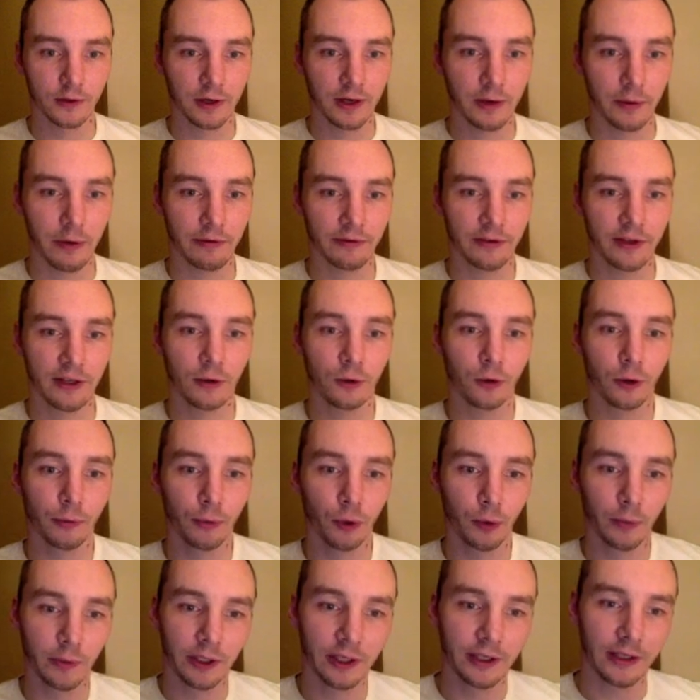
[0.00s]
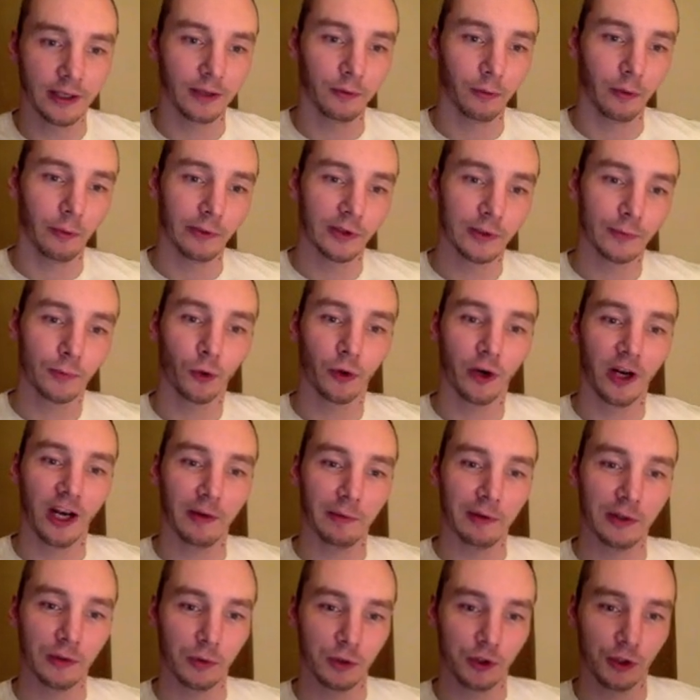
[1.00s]
now we have a thing called a boomer, and when we spawn
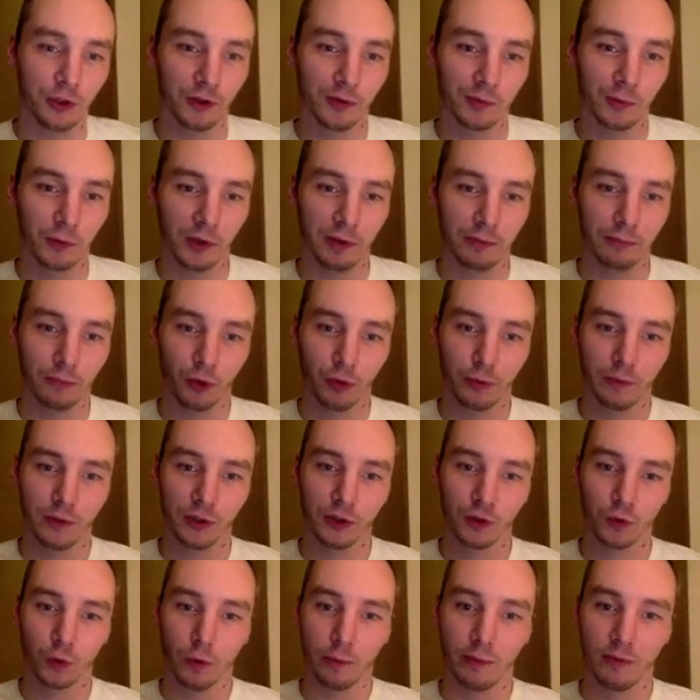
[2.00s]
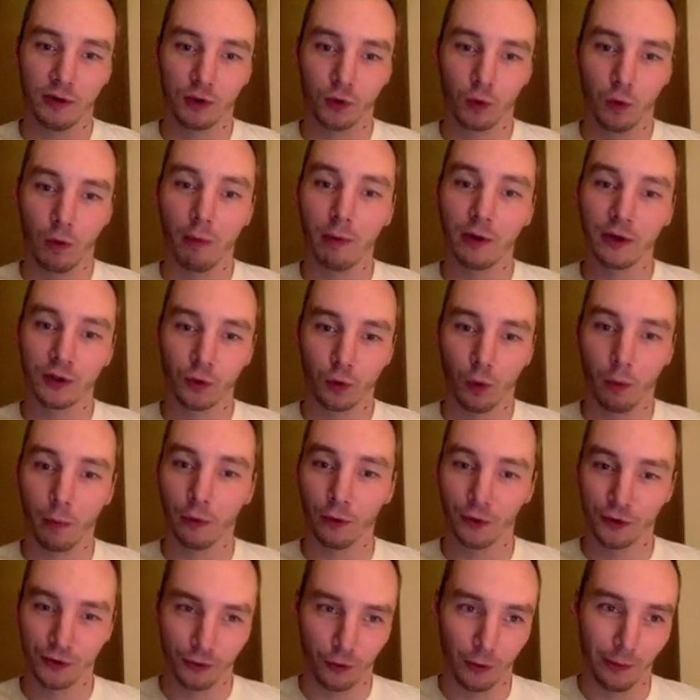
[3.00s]
enemies we choose between boomer, swarmer, swarmer,
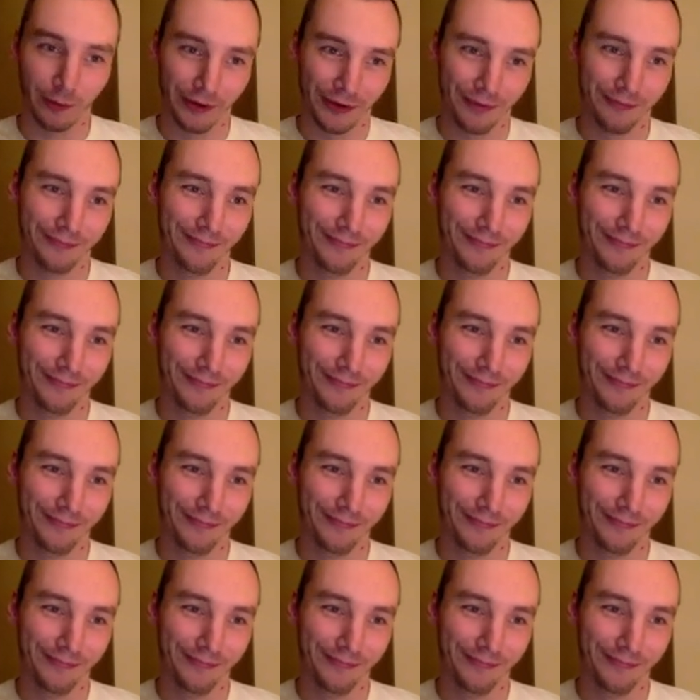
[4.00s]
swarmer, and swarmer.